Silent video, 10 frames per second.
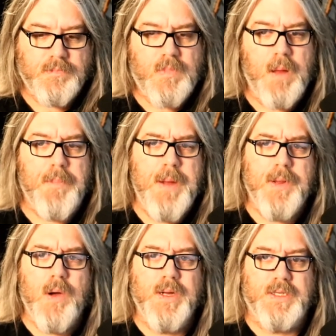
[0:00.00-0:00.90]

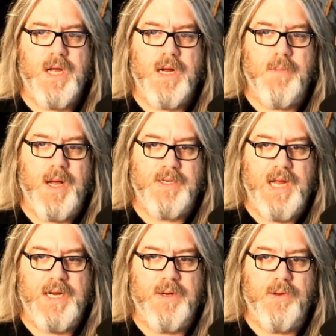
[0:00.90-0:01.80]
people always talk about
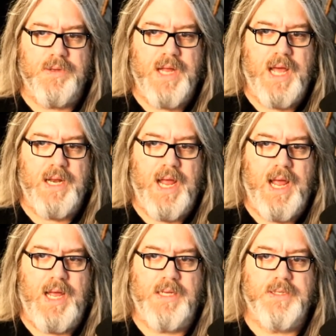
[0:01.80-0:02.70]
technical debt
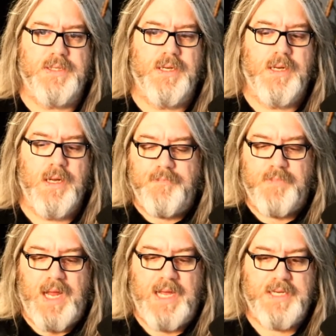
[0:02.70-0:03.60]
as
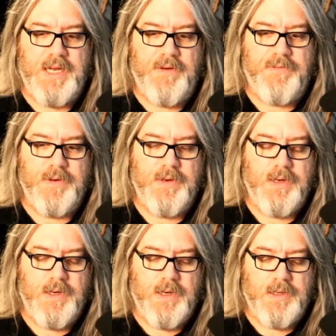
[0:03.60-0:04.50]
as if
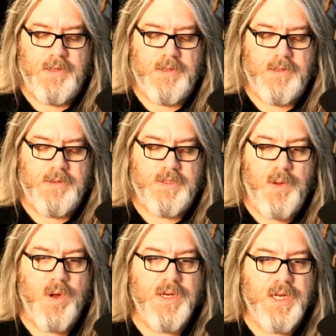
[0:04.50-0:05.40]

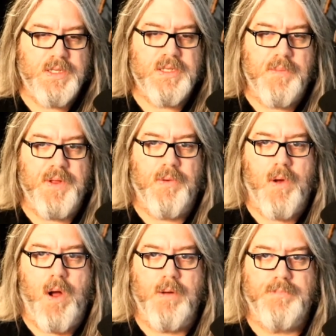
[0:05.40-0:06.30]
someone did something
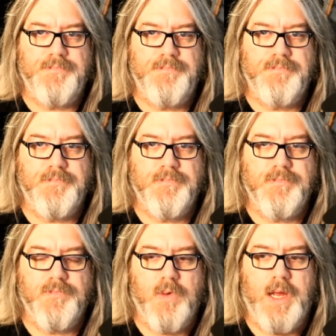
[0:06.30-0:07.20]
wrong,
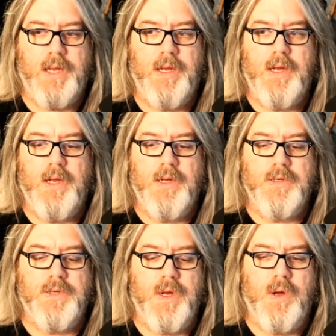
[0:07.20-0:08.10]
right?
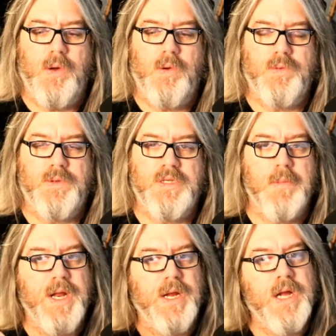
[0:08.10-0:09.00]
So
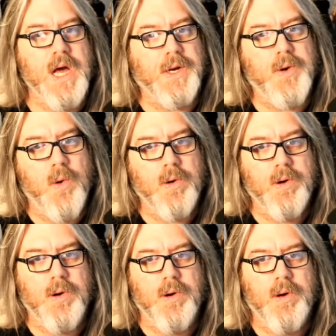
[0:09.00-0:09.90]
somebody cut a
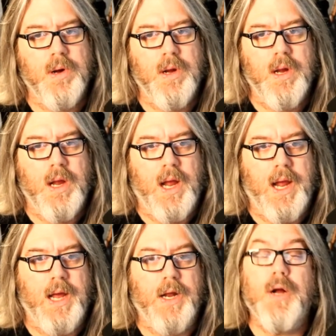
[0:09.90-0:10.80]
corner
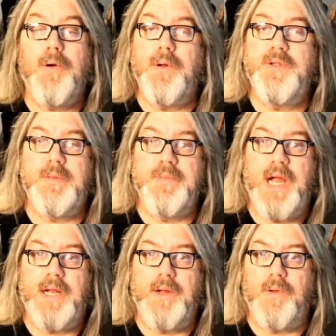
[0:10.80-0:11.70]
and accrued some
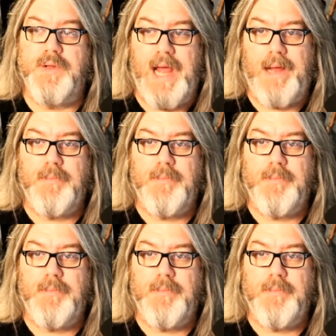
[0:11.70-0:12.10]
technical debt.